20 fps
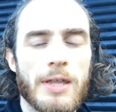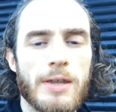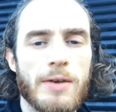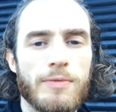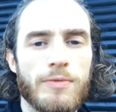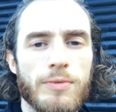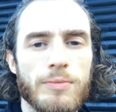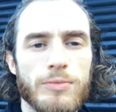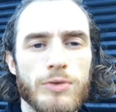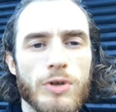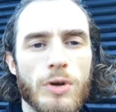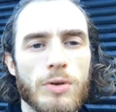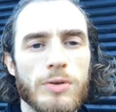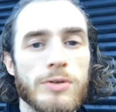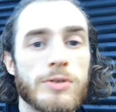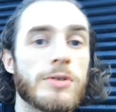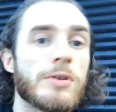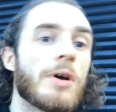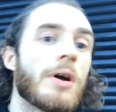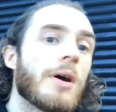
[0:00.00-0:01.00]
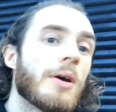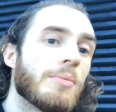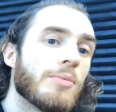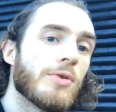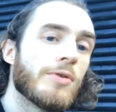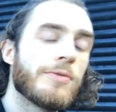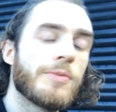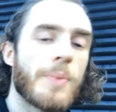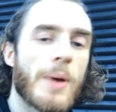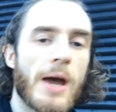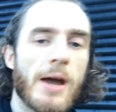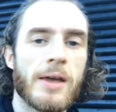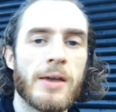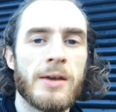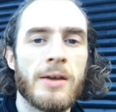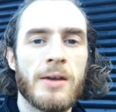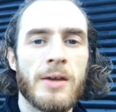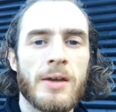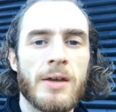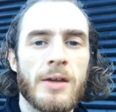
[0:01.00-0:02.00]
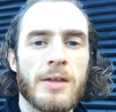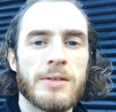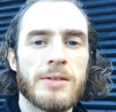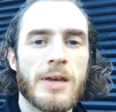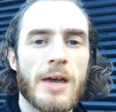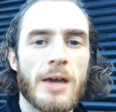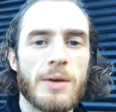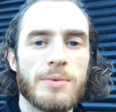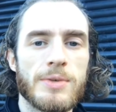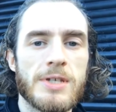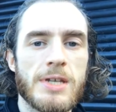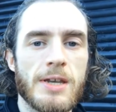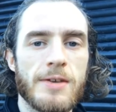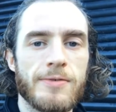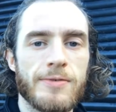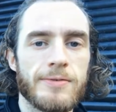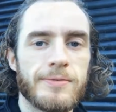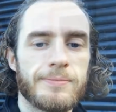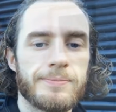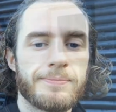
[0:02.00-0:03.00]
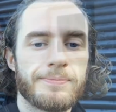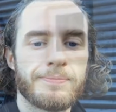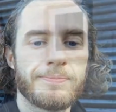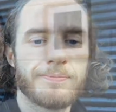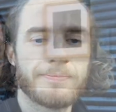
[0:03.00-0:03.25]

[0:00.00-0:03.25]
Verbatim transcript: and then from Johns, I moved back to Hayward Heath. So